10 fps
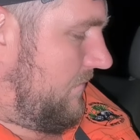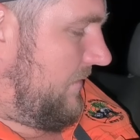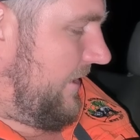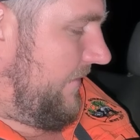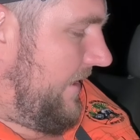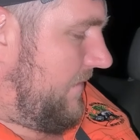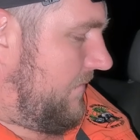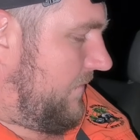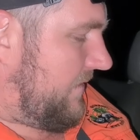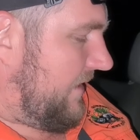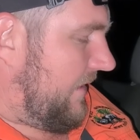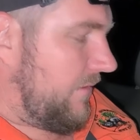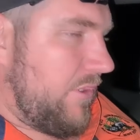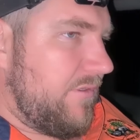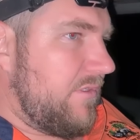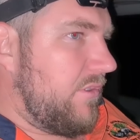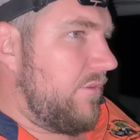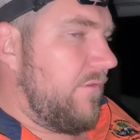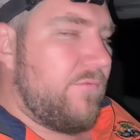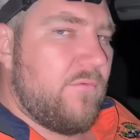Anyway, we'll see. We'll turn this ute
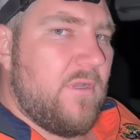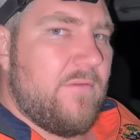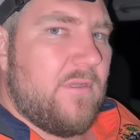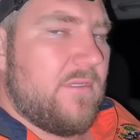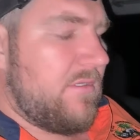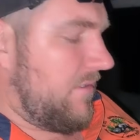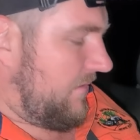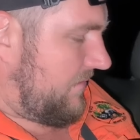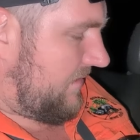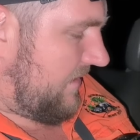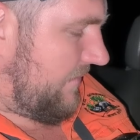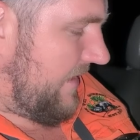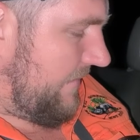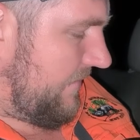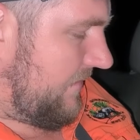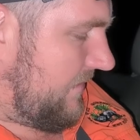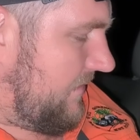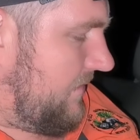off and we'll have a listen and see what happens.